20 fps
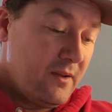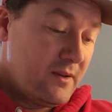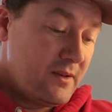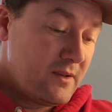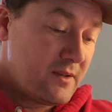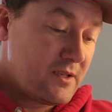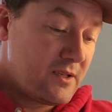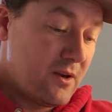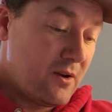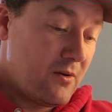
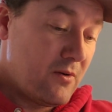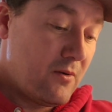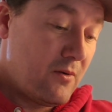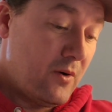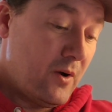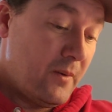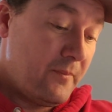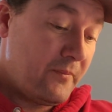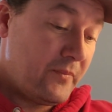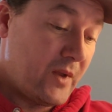
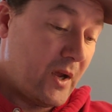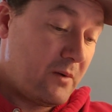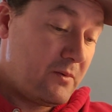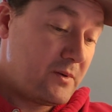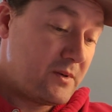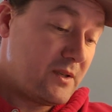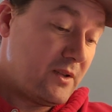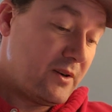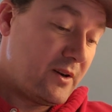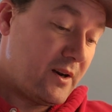So I
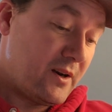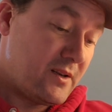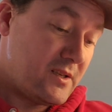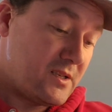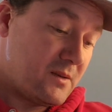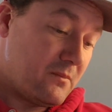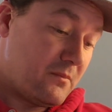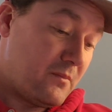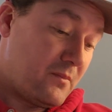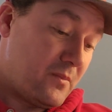was looking at
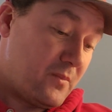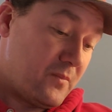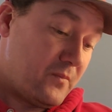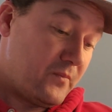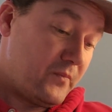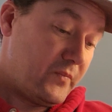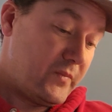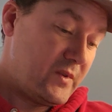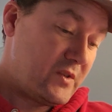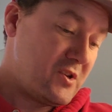
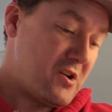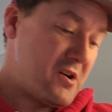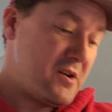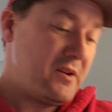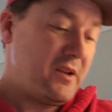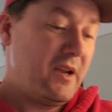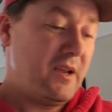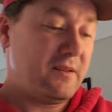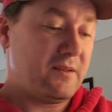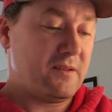trying
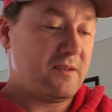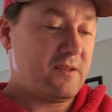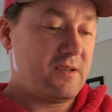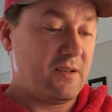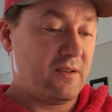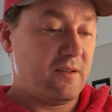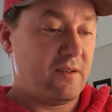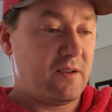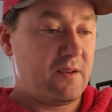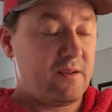
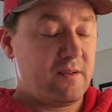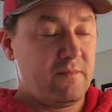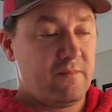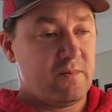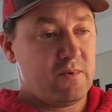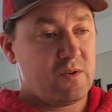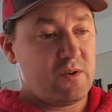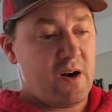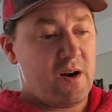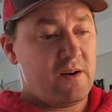
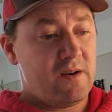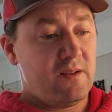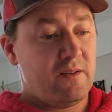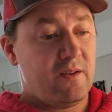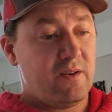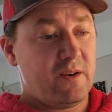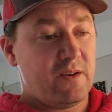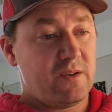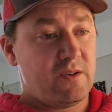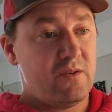to
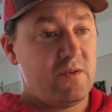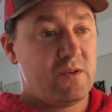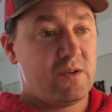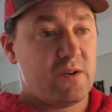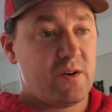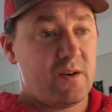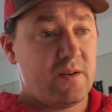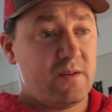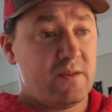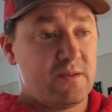look at two
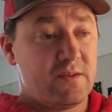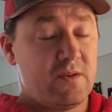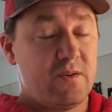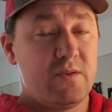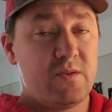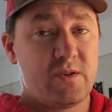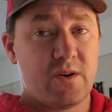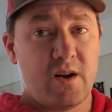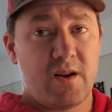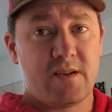
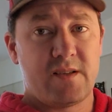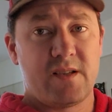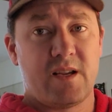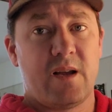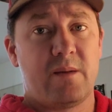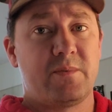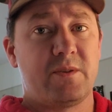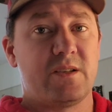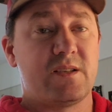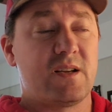truck
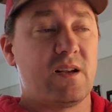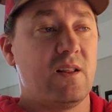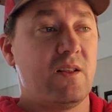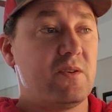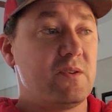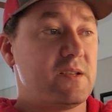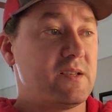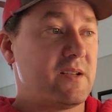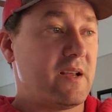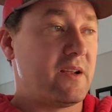stops as
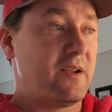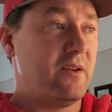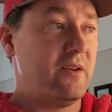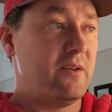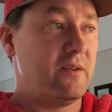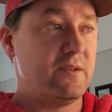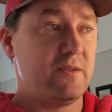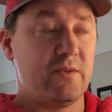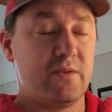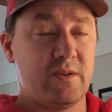close as I
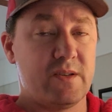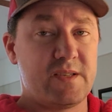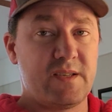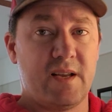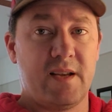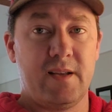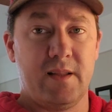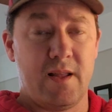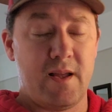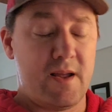could to a
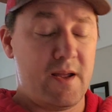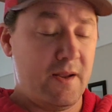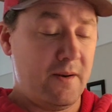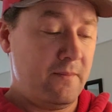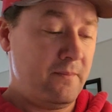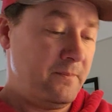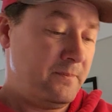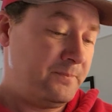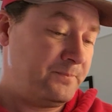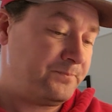state
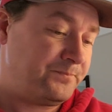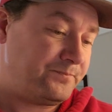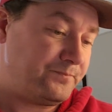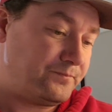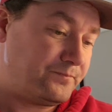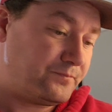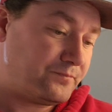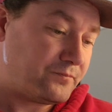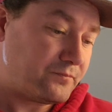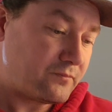line.
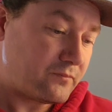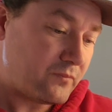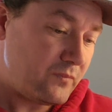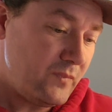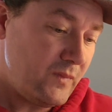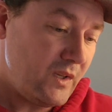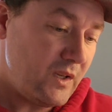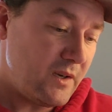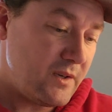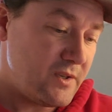
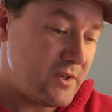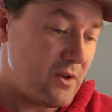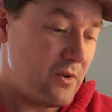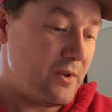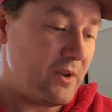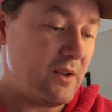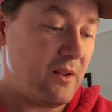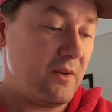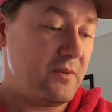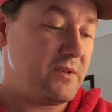So
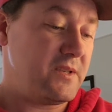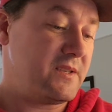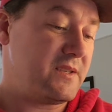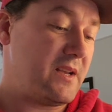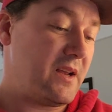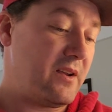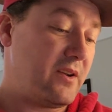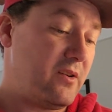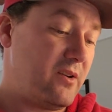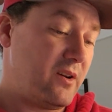the closest
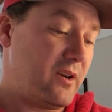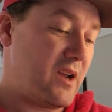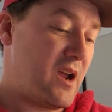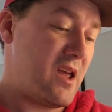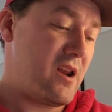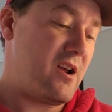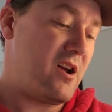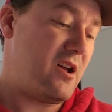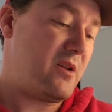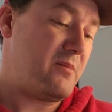I could,
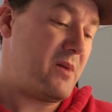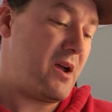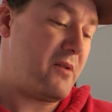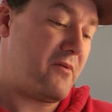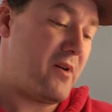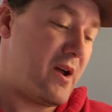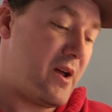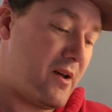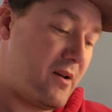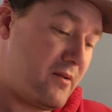kind of on my
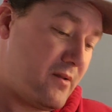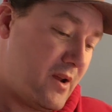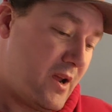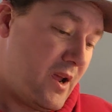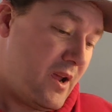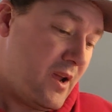route,